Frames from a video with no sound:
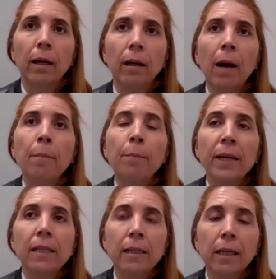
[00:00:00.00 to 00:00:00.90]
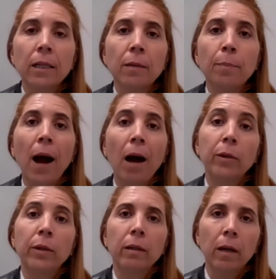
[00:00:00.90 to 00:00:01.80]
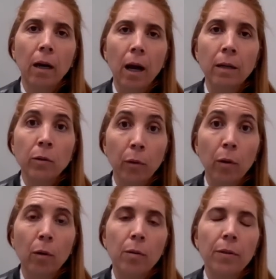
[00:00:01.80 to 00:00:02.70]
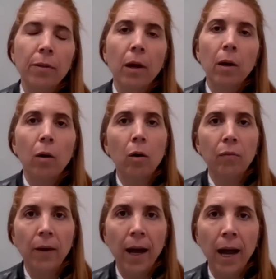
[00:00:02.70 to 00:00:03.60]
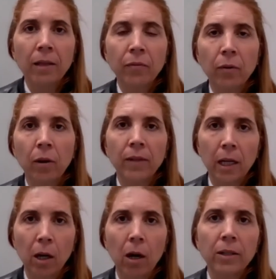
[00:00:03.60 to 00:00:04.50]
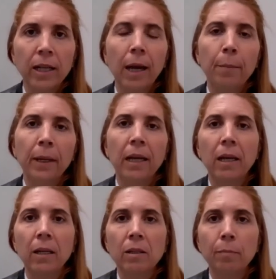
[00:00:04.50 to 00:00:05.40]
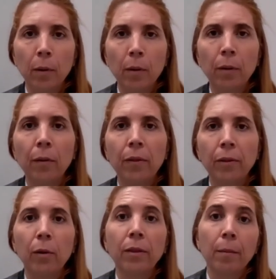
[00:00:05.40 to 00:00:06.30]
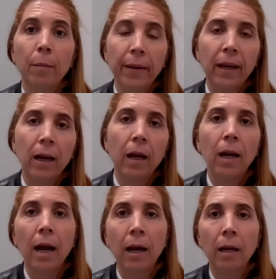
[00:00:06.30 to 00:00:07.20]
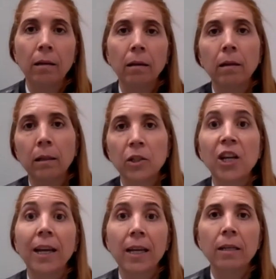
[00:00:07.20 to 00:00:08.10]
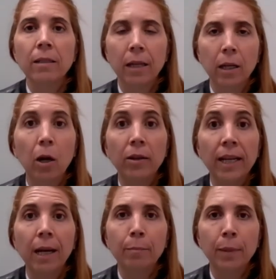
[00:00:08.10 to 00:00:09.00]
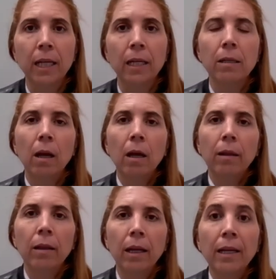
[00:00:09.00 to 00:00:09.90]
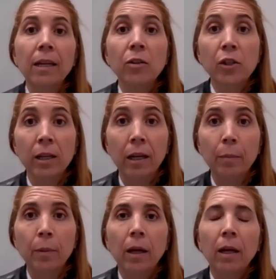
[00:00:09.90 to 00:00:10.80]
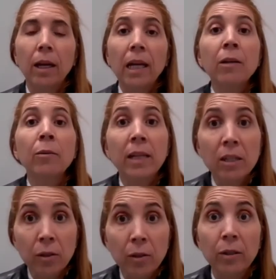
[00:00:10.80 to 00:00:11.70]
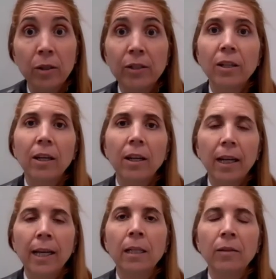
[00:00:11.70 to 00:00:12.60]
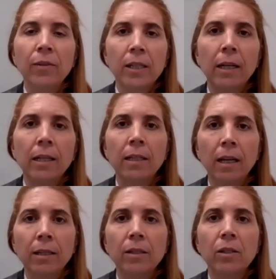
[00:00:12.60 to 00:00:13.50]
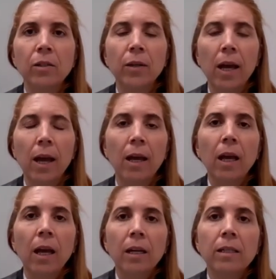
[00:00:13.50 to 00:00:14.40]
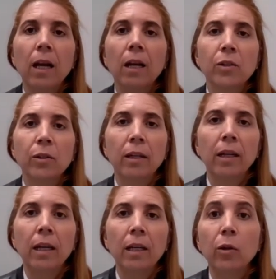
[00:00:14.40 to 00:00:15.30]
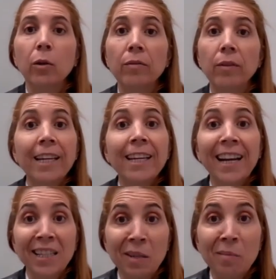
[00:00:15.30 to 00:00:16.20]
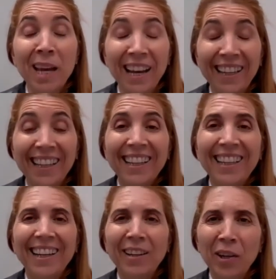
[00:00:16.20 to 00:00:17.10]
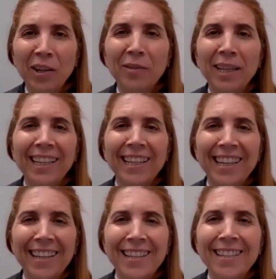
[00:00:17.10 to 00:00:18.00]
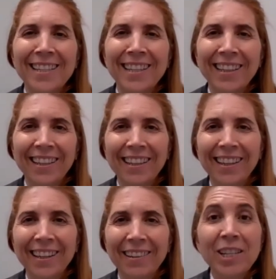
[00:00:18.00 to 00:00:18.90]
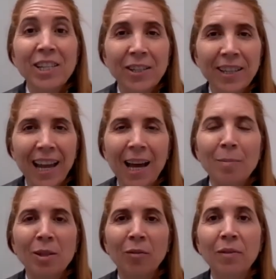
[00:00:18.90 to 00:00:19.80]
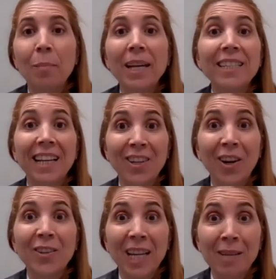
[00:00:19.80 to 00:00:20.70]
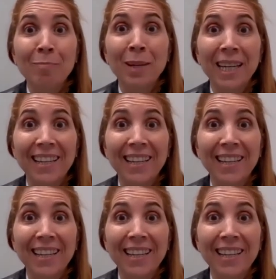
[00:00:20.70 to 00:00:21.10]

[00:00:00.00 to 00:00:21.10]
unprecedented power and growth of a handful of technology companies, both North American and Chinese technology companies. The leadership in research in artificial intelligence today is actually not even in academia. A lot of it is in the research labs of the big technology companies.